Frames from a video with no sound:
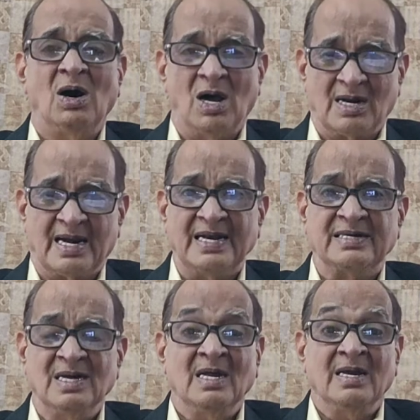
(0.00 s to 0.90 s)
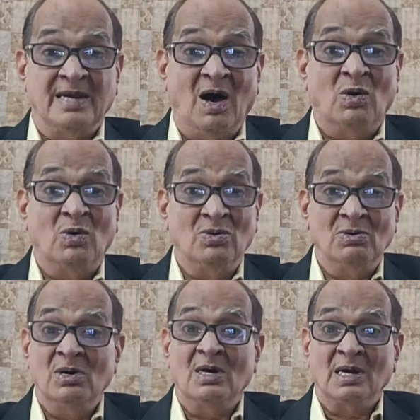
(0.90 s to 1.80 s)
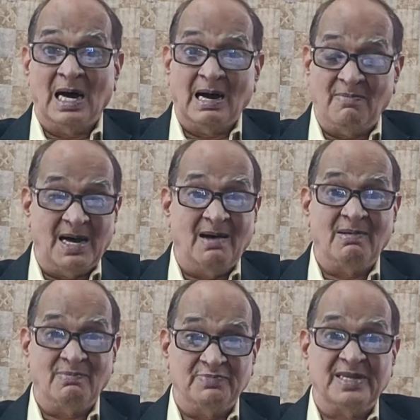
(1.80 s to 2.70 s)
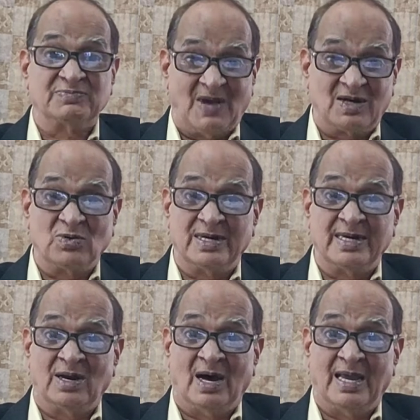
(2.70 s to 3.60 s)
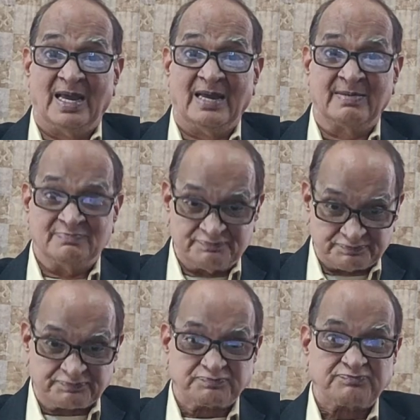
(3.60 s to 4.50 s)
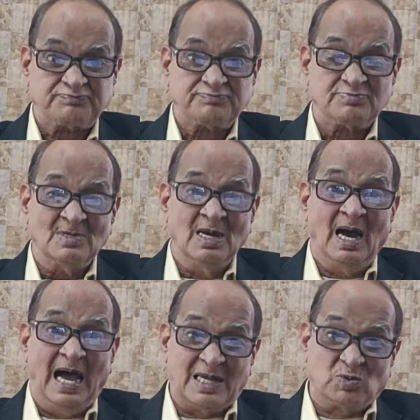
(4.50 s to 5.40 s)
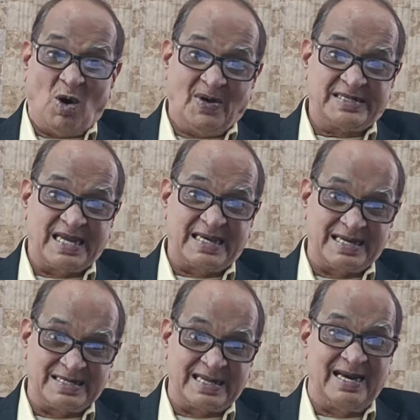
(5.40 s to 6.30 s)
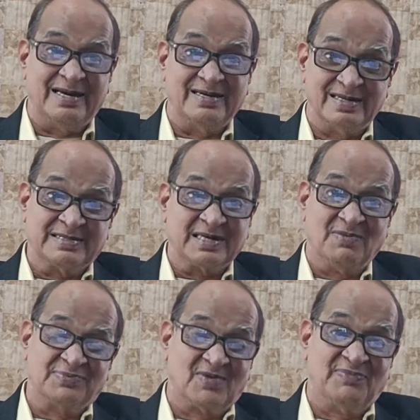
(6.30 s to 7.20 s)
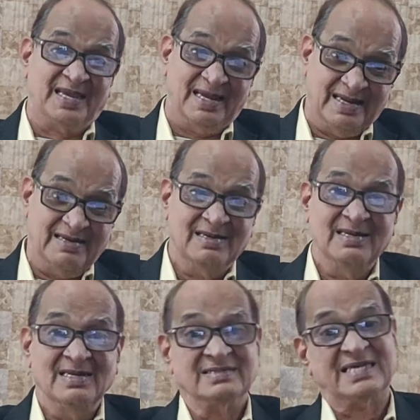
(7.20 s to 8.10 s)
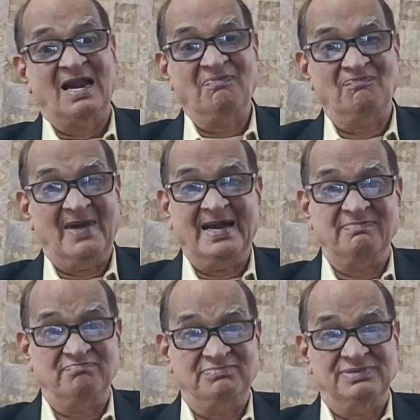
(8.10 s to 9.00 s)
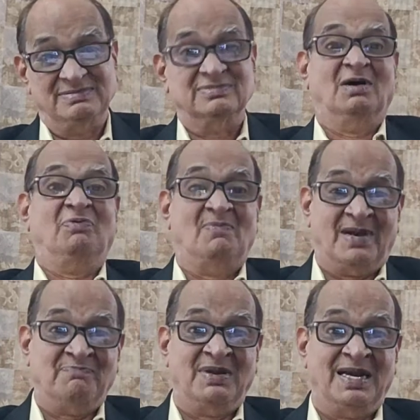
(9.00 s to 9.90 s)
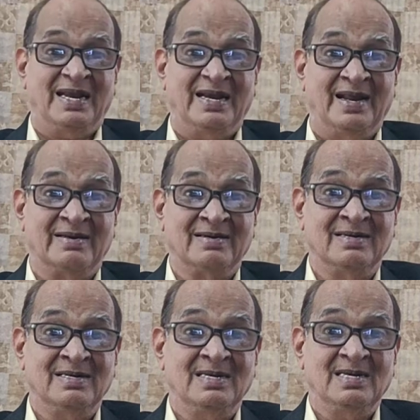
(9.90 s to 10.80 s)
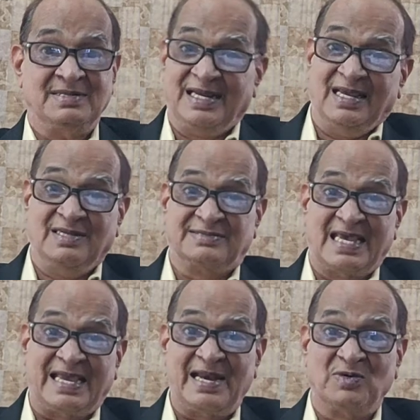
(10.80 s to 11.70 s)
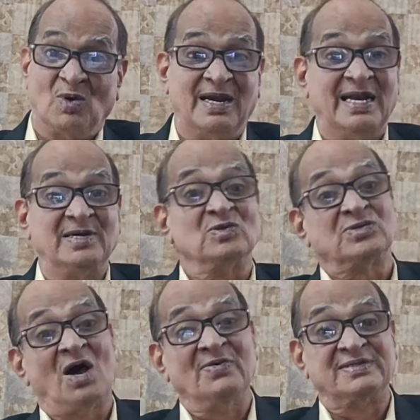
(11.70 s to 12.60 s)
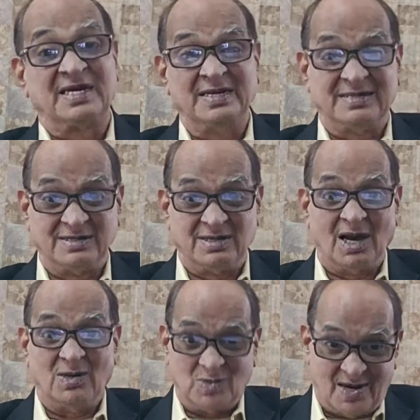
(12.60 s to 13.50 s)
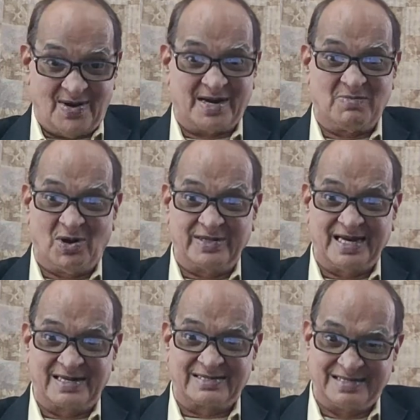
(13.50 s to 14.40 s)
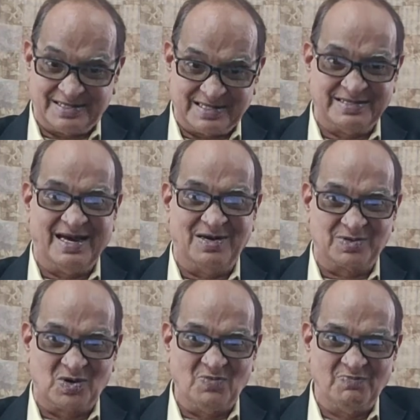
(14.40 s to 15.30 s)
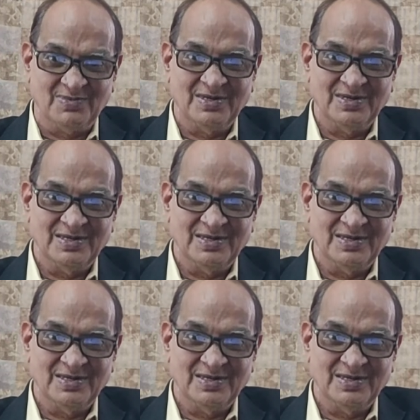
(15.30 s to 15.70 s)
All right. Now, um, uh, this Falguni Nayar has overtaken Kiran in terms of the self-made uh, woman billionaire. She is second only to Savitri Jindal. We have heard about that Jindal group.